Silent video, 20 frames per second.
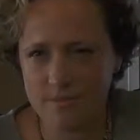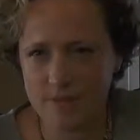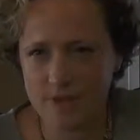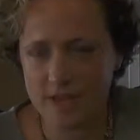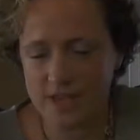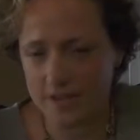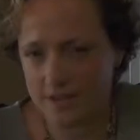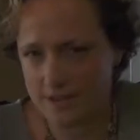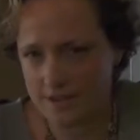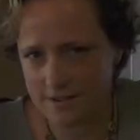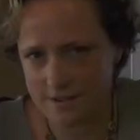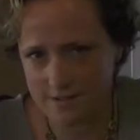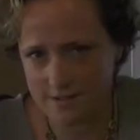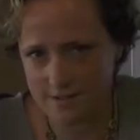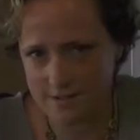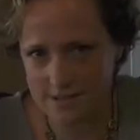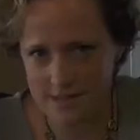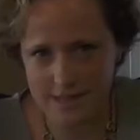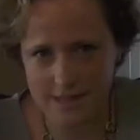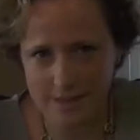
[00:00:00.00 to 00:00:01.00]

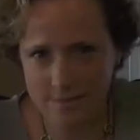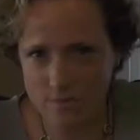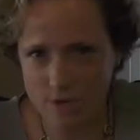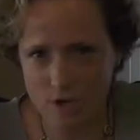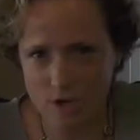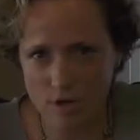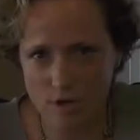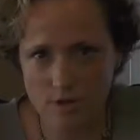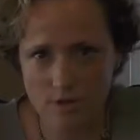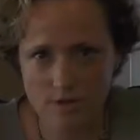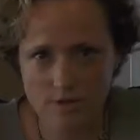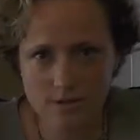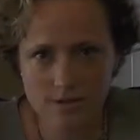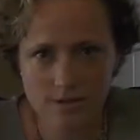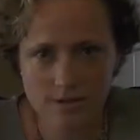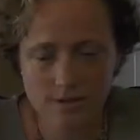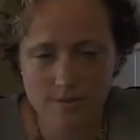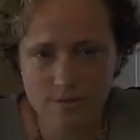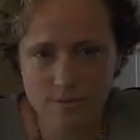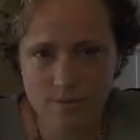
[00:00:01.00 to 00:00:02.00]
being liminal,
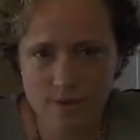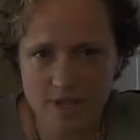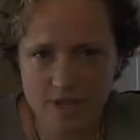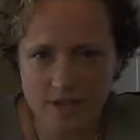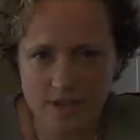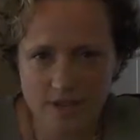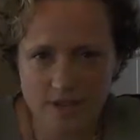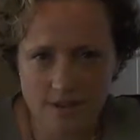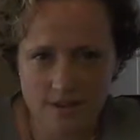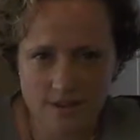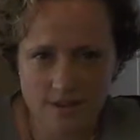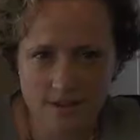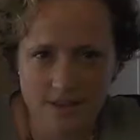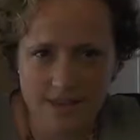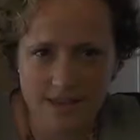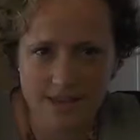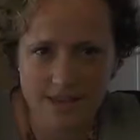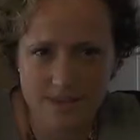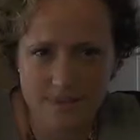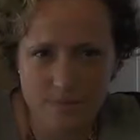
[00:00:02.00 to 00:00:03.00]
being
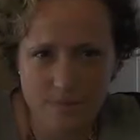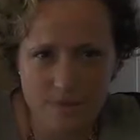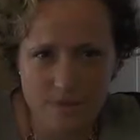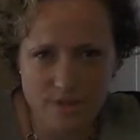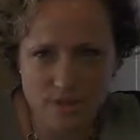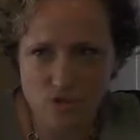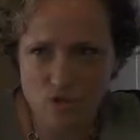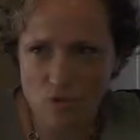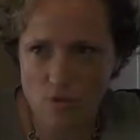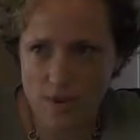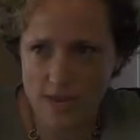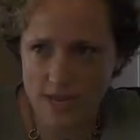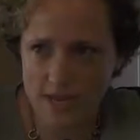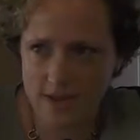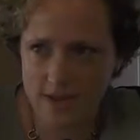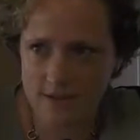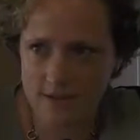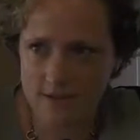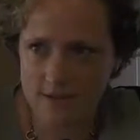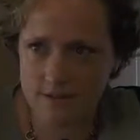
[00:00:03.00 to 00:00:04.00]
in
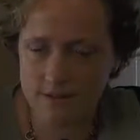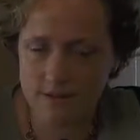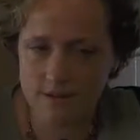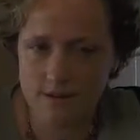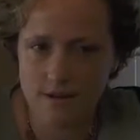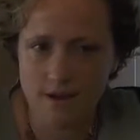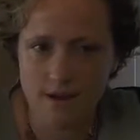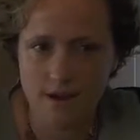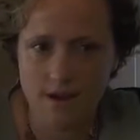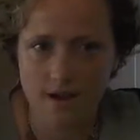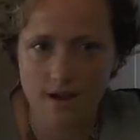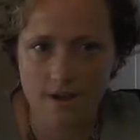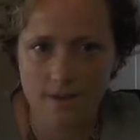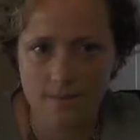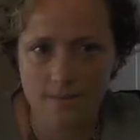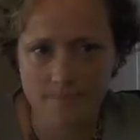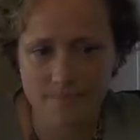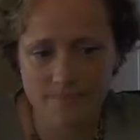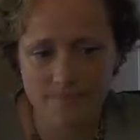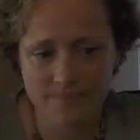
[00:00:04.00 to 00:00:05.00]
between,
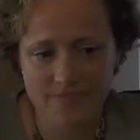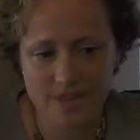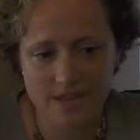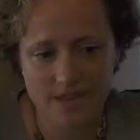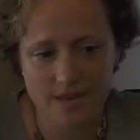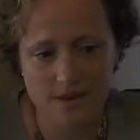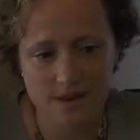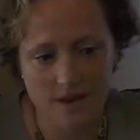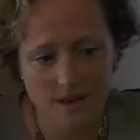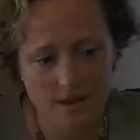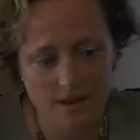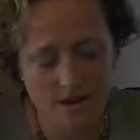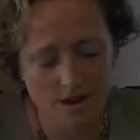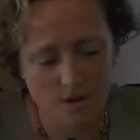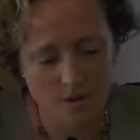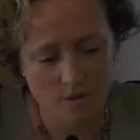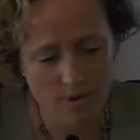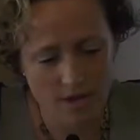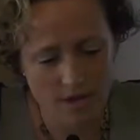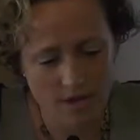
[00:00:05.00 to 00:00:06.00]
not
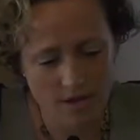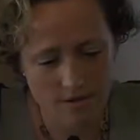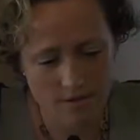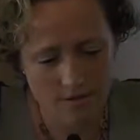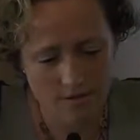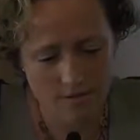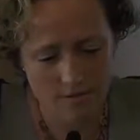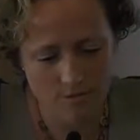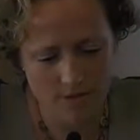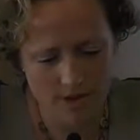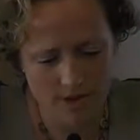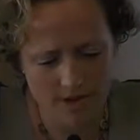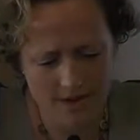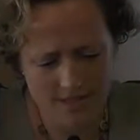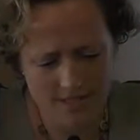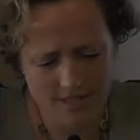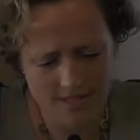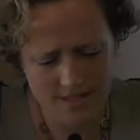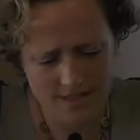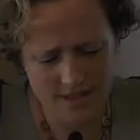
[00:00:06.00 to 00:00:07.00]
knowing where
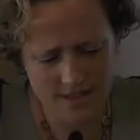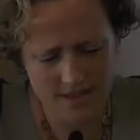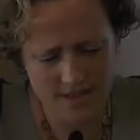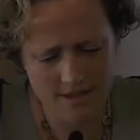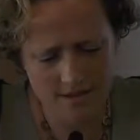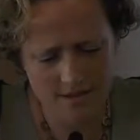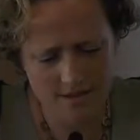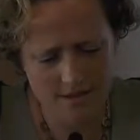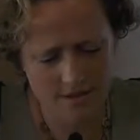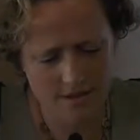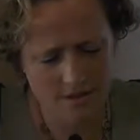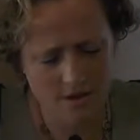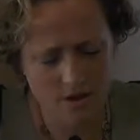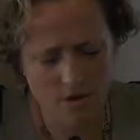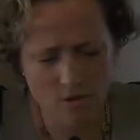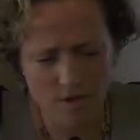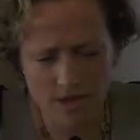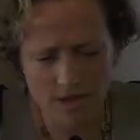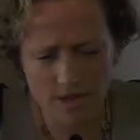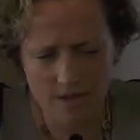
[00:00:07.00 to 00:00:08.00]
I stand and
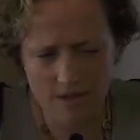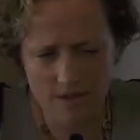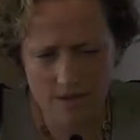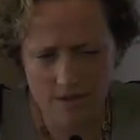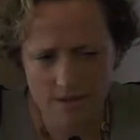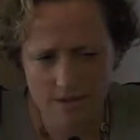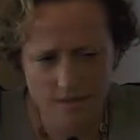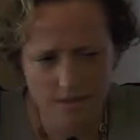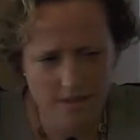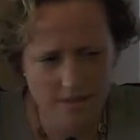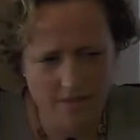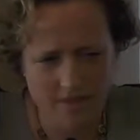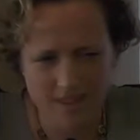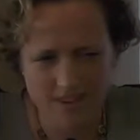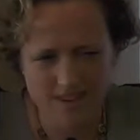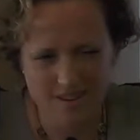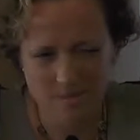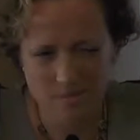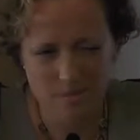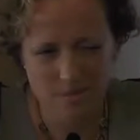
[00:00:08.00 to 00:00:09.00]
knowing that
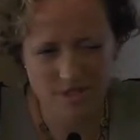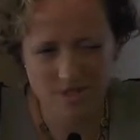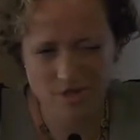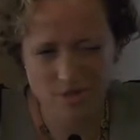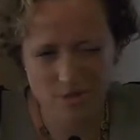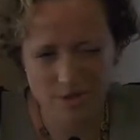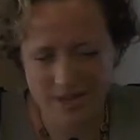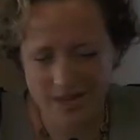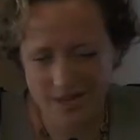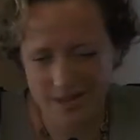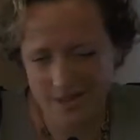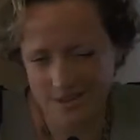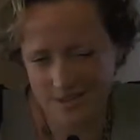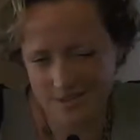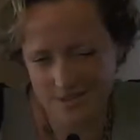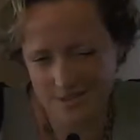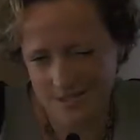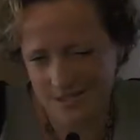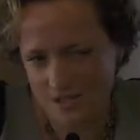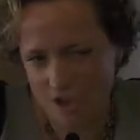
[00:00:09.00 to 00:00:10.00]
that
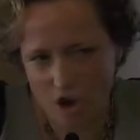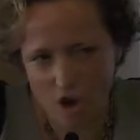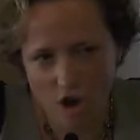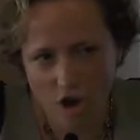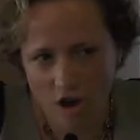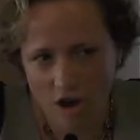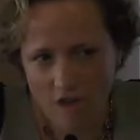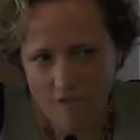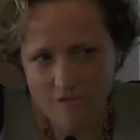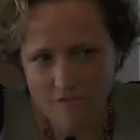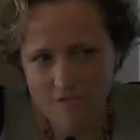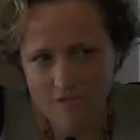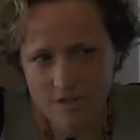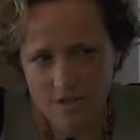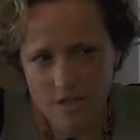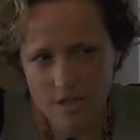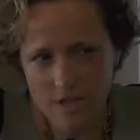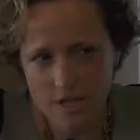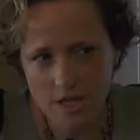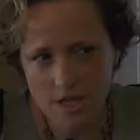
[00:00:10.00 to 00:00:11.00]
in-betweenness is off
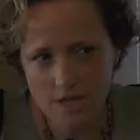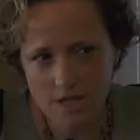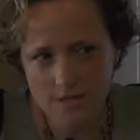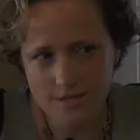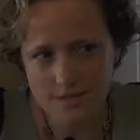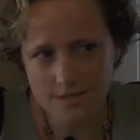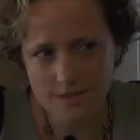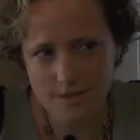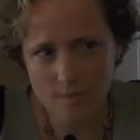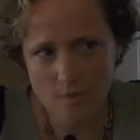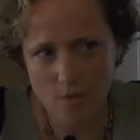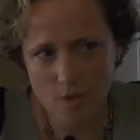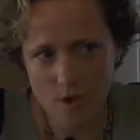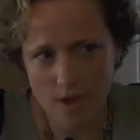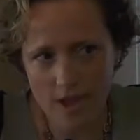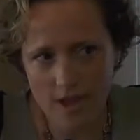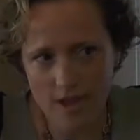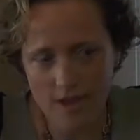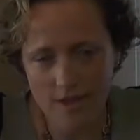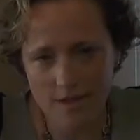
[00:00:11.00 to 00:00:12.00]
in some
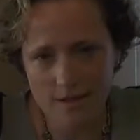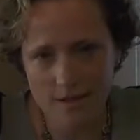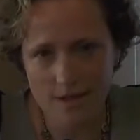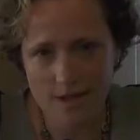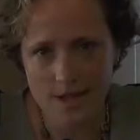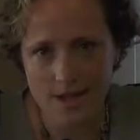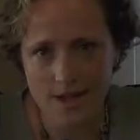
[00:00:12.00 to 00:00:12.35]
way,